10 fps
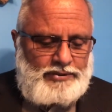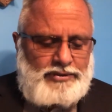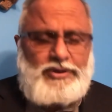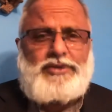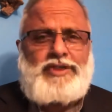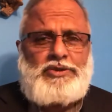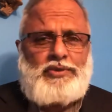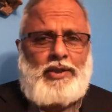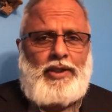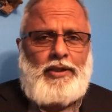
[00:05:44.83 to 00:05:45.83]
he
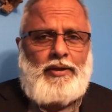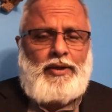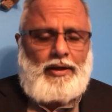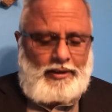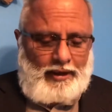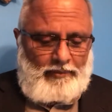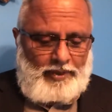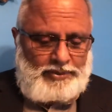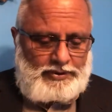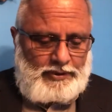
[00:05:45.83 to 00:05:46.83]
successfully
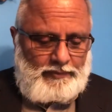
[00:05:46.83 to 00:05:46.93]
accomplished.